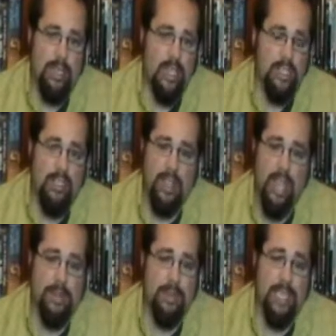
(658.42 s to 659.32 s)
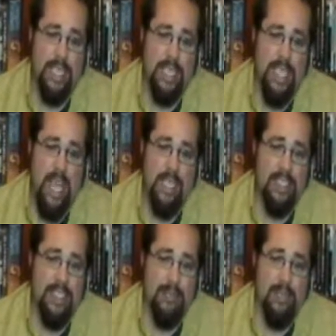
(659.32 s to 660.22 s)
The essence of the gospel is that God
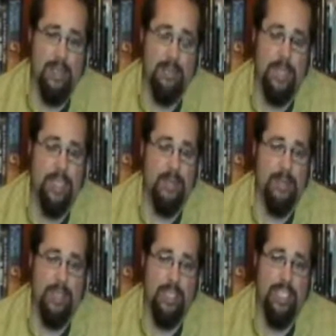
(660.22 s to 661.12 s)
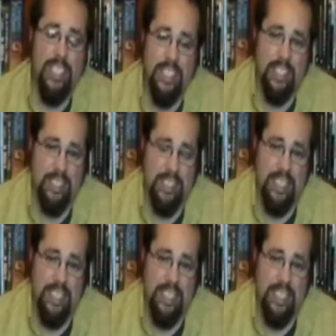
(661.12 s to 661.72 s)
accepts us because of what Jesus